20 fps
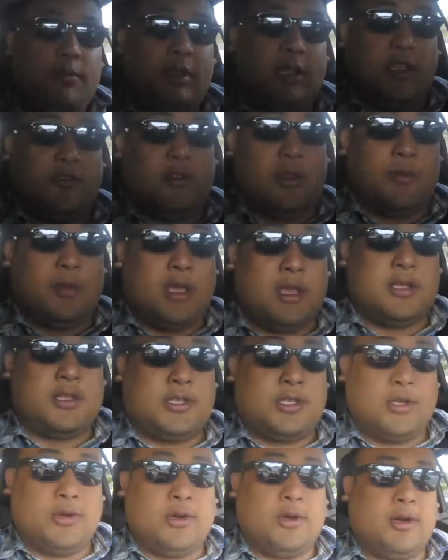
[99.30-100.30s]
believe you me,
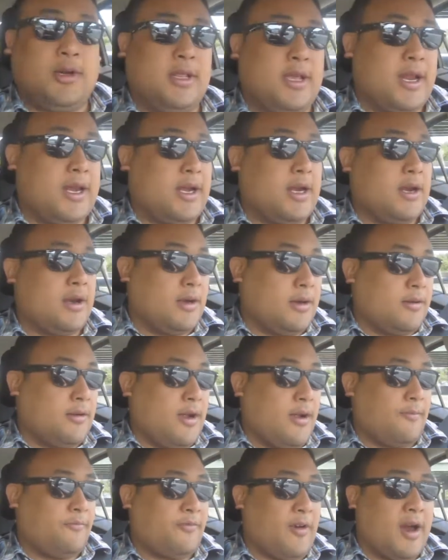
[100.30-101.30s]
sooner or later,
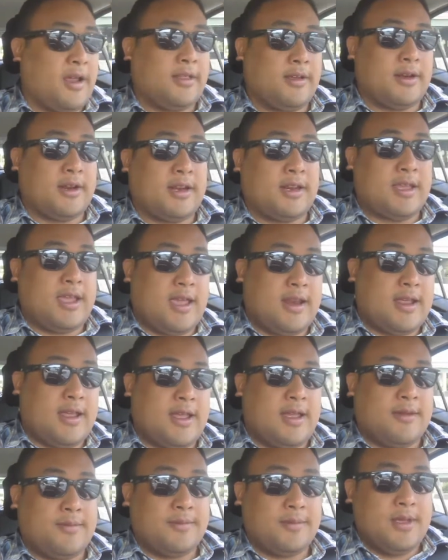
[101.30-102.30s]
I'm finally gonna get
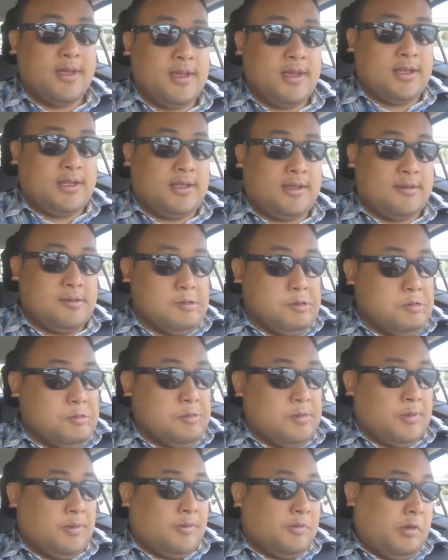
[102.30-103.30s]
a,
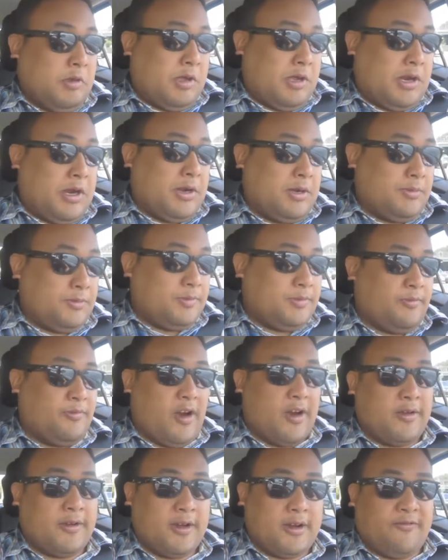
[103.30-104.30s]
yeah, I'm
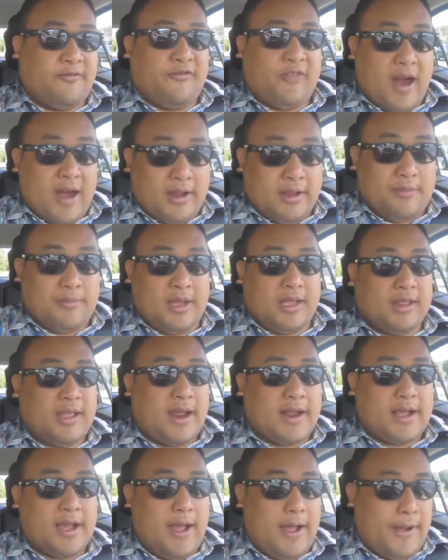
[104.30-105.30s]
gonna finally be
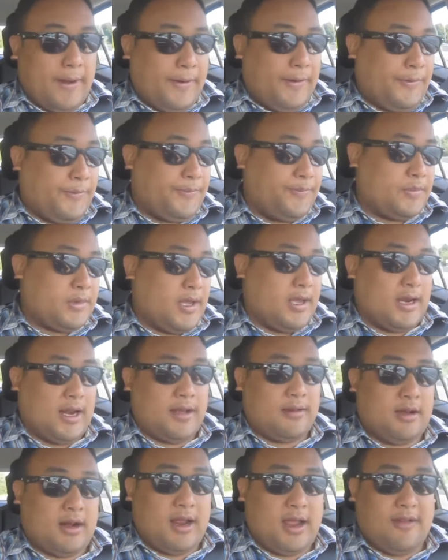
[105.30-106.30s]
let go, and
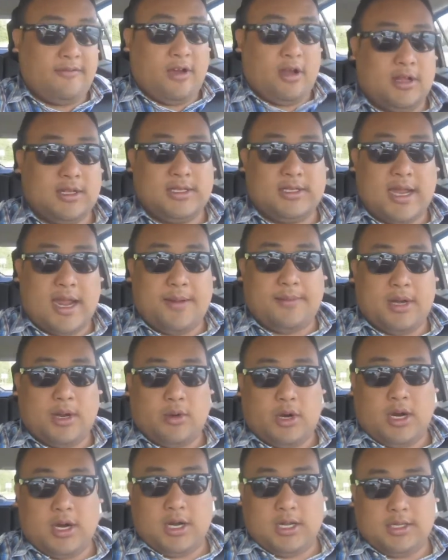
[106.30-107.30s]
I'm gonna have all the time in the
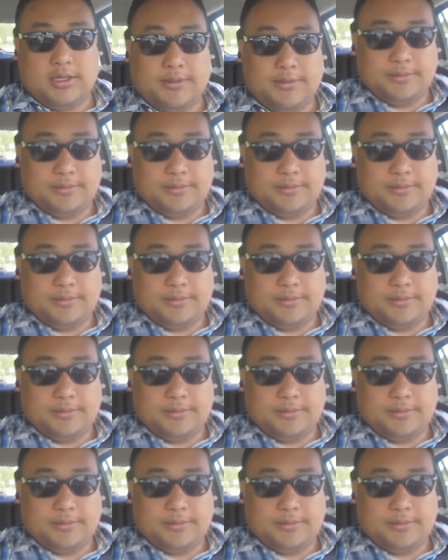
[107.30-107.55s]
world.